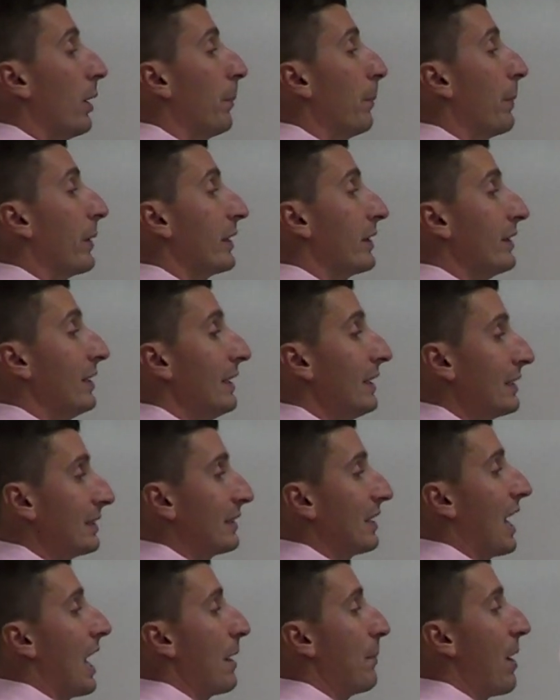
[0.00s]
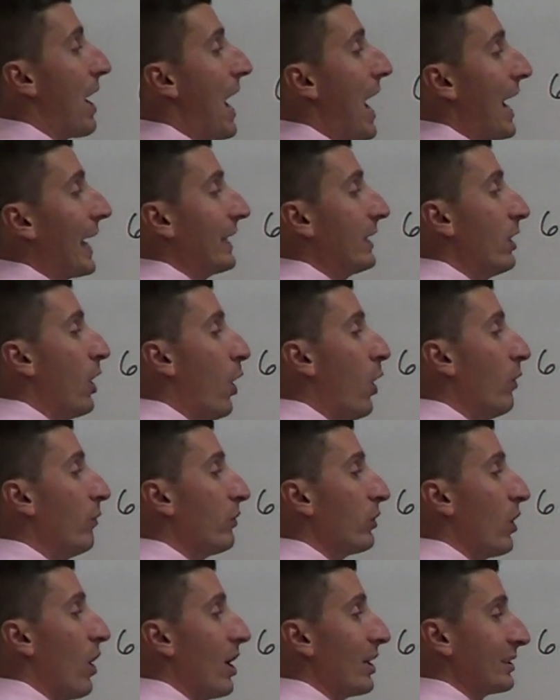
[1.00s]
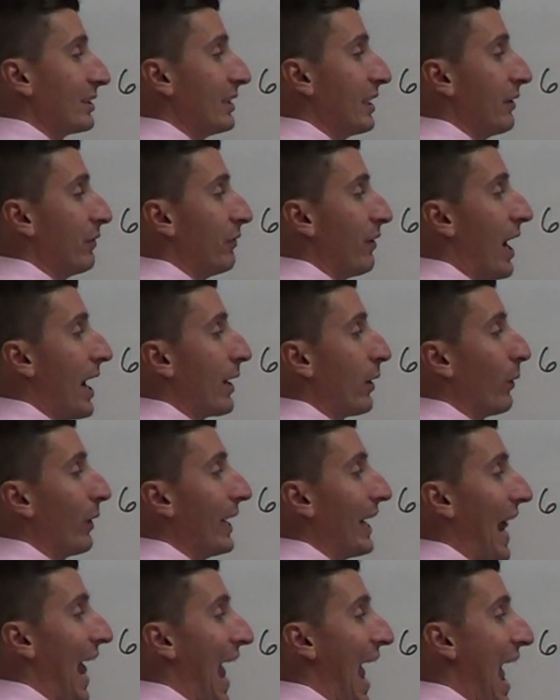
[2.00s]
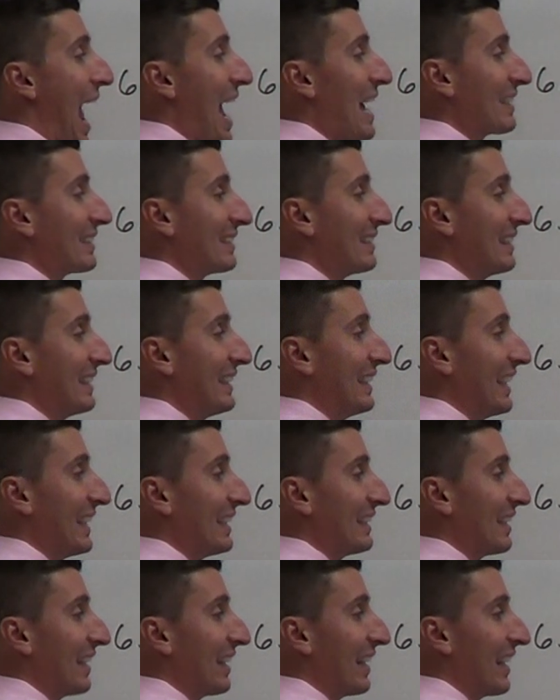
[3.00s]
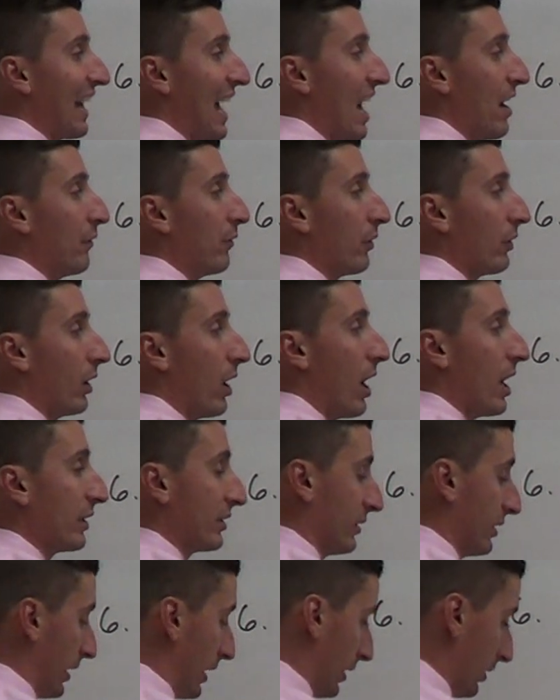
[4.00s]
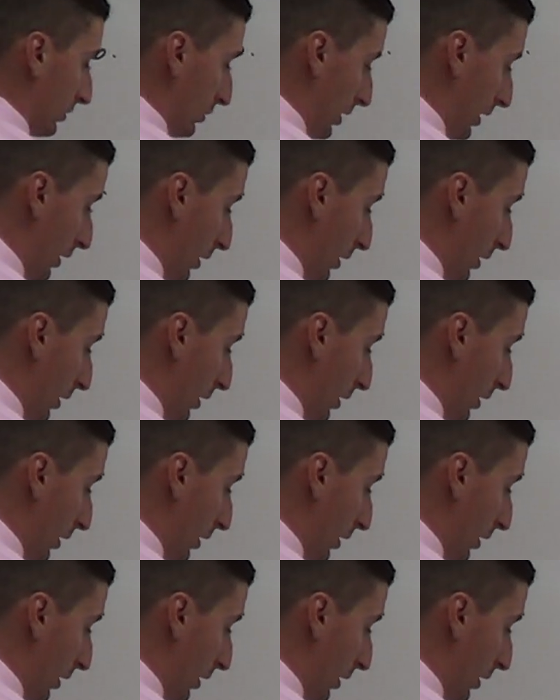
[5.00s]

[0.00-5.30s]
But this time, I know velocity final. It has to get to that velocity. So I